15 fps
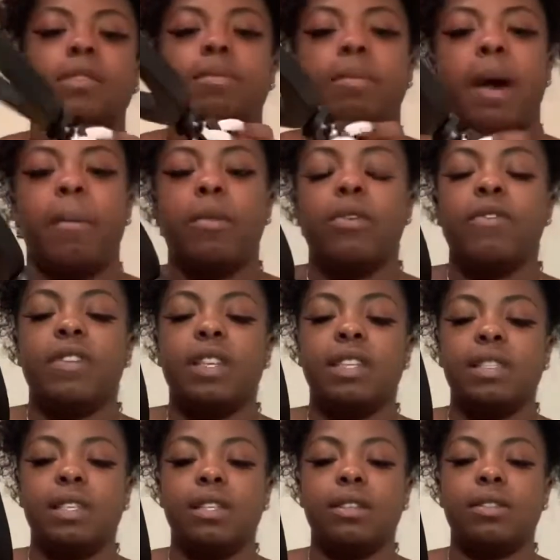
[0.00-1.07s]
by moving
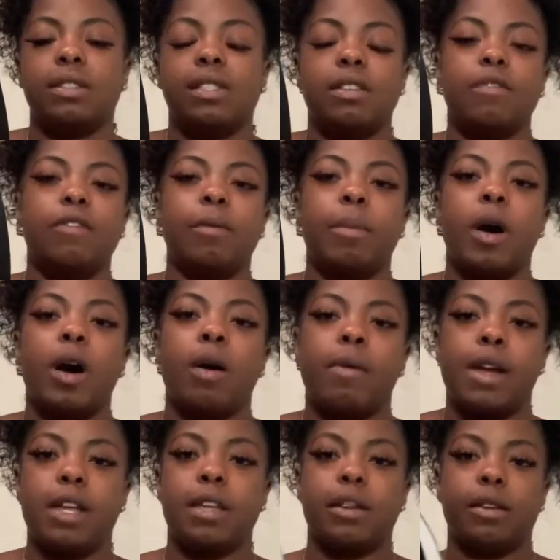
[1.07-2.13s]
this little silver ball
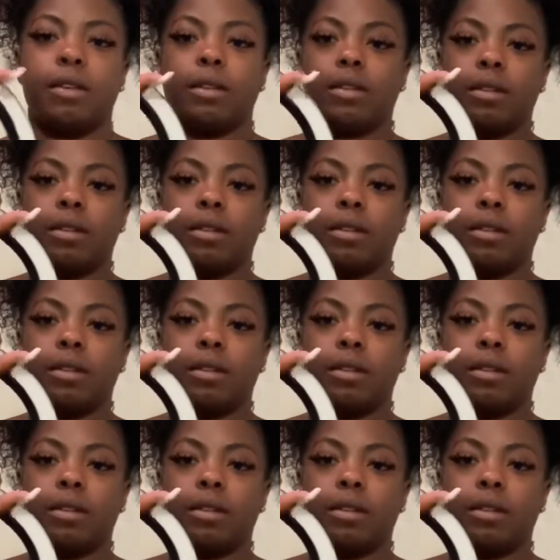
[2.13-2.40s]
right here.